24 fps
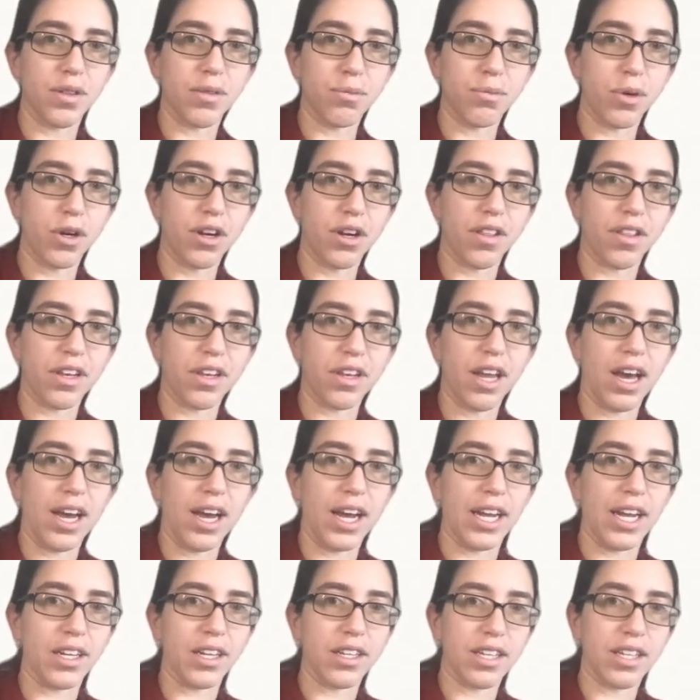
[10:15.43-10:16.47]
part of the
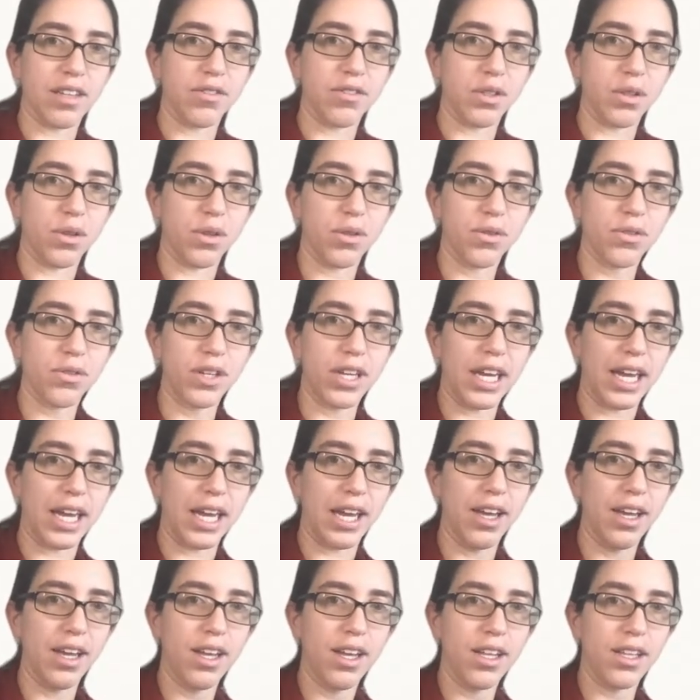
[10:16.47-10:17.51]
9 and gives you 3
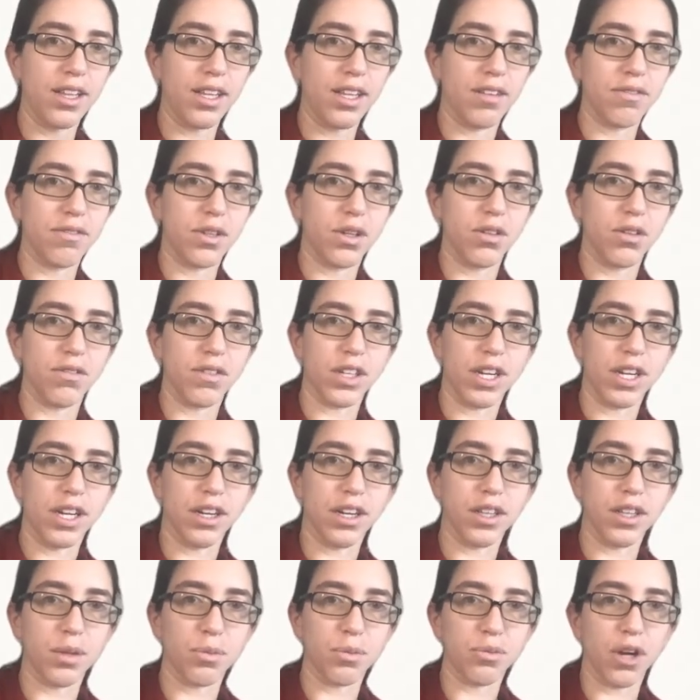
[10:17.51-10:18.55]
left over here
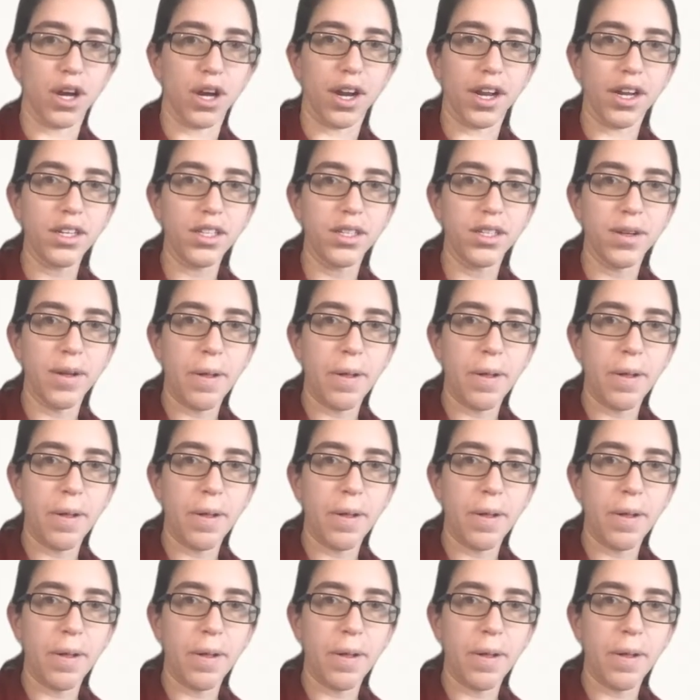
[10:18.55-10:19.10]
in the product.